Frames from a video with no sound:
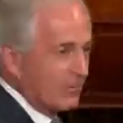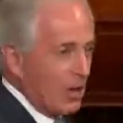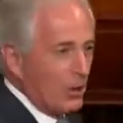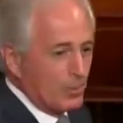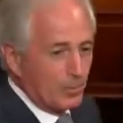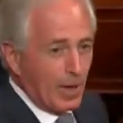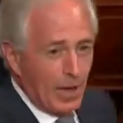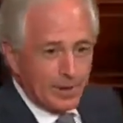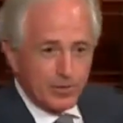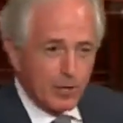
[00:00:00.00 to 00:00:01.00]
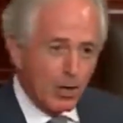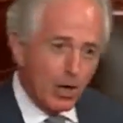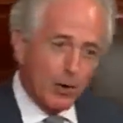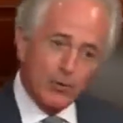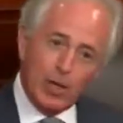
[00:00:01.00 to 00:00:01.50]
he still thinks there's
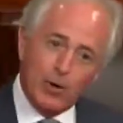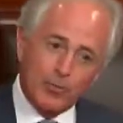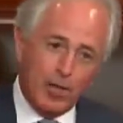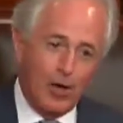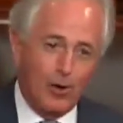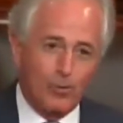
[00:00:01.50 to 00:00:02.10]
work left to do.